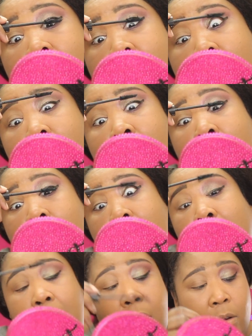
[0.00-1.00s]
as my
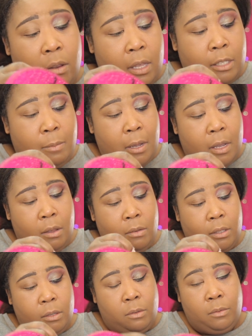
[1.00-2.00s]
mascara. That's my
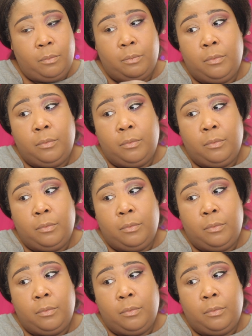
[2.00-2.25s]
go-to.